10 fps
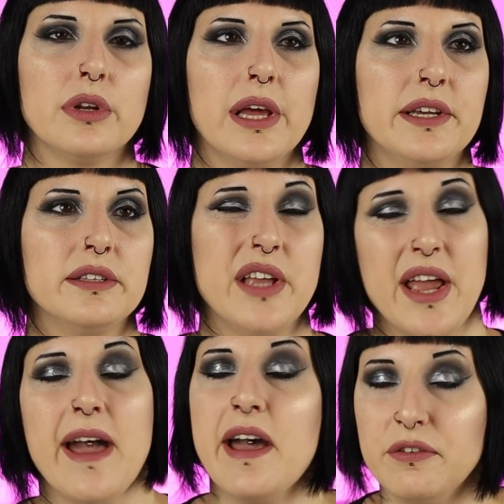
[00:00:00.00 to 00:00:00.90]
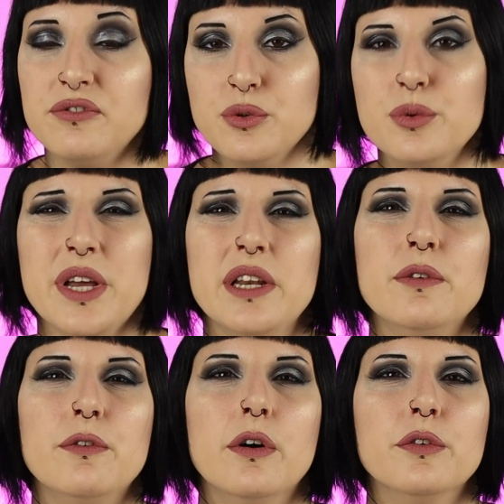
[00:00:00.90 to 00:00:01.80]
or like they have to get
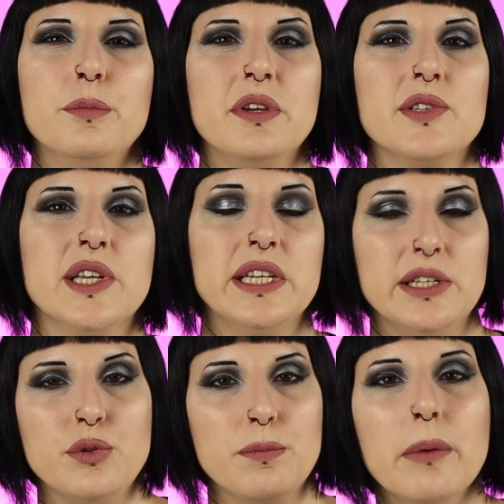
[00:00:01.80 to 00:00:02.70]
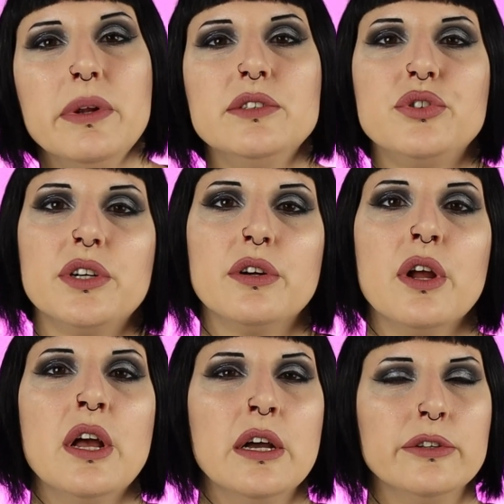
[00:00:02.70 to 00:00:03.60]
involved because they need to marry each other